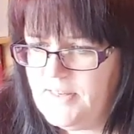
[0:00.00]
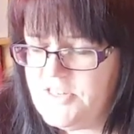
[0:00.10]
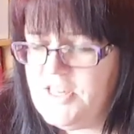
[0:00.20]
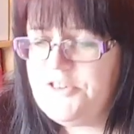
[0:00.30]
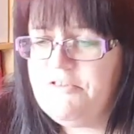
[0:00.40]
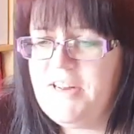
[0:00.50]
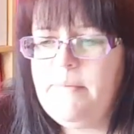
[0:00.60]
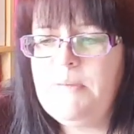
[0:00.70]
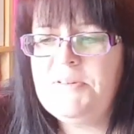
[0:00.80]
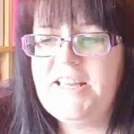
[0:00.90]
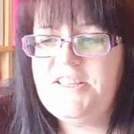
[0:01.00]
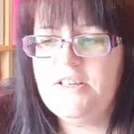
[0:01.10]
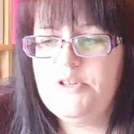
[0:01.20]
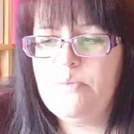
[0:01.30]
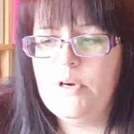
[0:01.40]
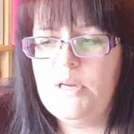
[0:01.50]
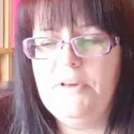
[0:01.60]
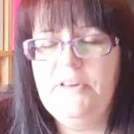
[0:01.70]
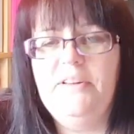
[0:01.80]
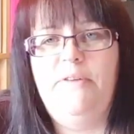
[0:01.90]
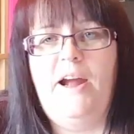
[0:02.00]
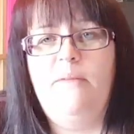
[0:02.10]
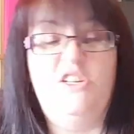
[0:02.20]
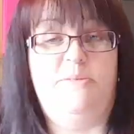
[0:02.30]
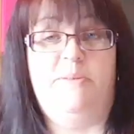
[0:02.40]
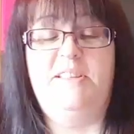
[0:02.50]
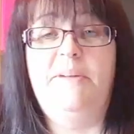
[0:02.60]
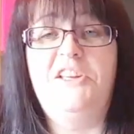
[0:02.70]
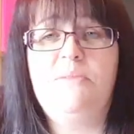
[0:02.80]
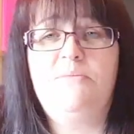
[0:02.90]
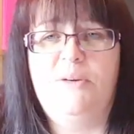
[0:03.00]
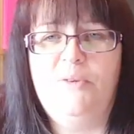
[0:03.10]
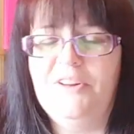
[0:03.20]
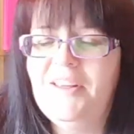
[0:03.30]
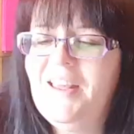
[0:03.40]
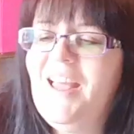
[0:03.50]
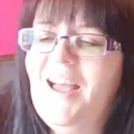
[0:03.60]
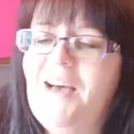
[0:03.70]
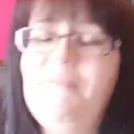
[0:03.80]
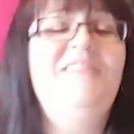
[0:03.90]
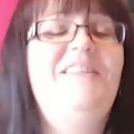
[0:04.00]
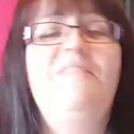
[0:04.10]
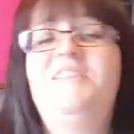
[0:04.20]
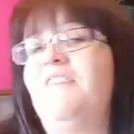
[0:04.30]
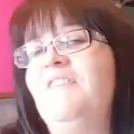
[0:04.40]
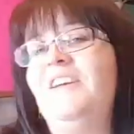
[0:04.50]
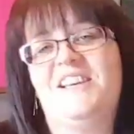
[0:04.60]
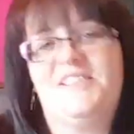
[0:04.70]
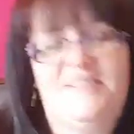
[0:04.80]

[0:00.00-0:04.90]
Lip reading: Shellstrooney, how many potatoes do you put in a bundle and very much depends how many chips I want. It really does